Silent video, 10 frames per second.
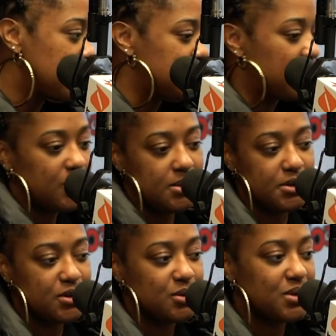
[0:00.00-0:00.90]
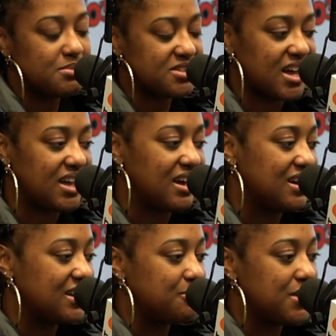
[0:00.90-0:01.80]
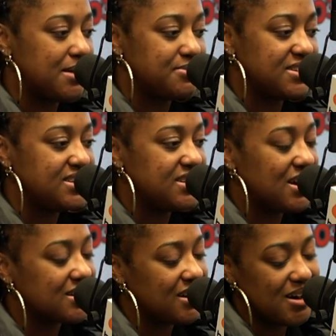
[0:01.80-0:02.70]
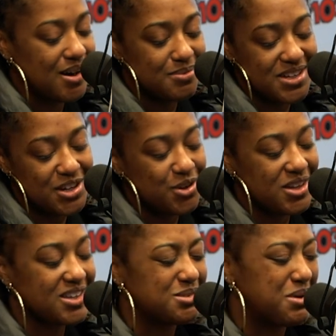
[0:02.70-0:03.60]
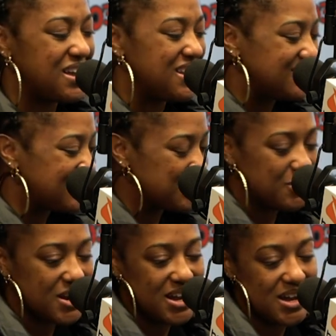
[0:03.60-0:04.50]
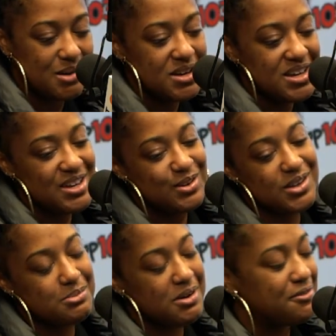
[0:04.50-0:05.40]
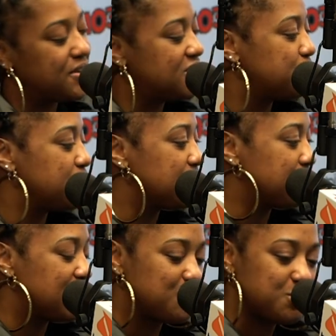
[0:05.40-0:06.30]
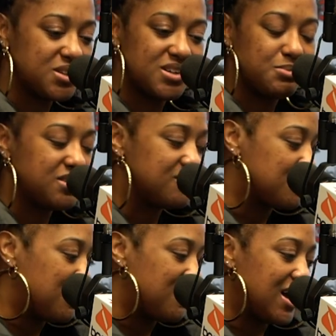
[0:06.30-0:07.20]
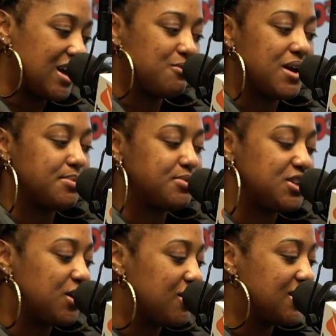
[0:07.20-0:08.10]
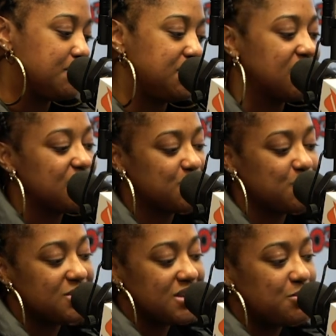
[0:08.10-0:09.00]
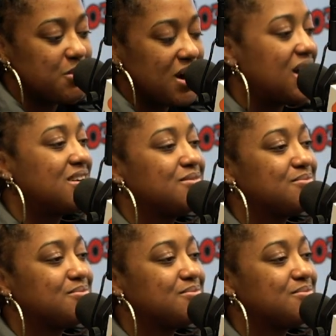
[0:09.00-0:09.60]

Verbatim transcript: Yo, hit me on the website, ironrhapsody.com. There you can get to my Instagram, get to my Facebook, my Twitter, but it's all at Rapsody, R A P S O D Y.